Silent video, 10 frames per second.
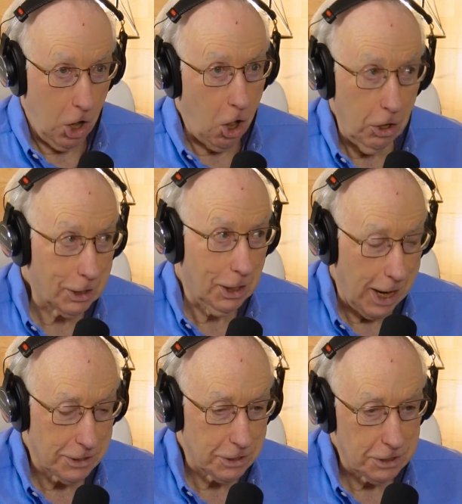all the
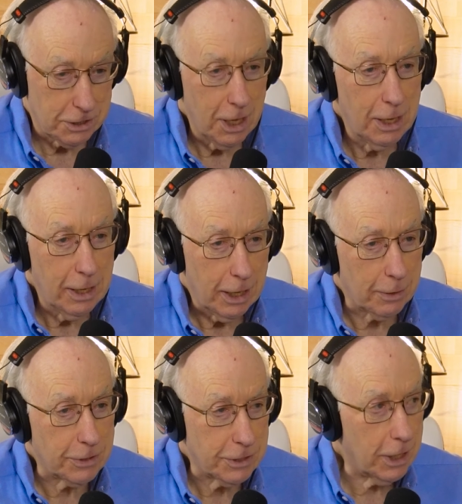classes,
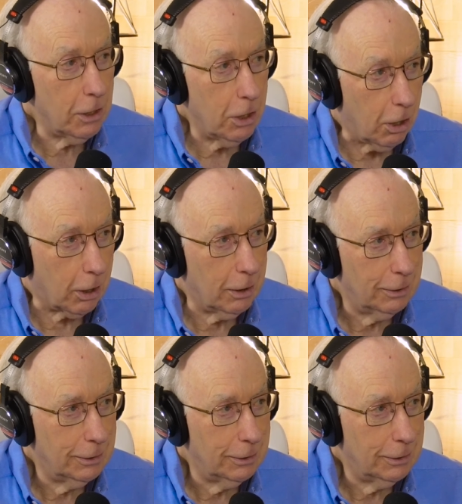and we said, look,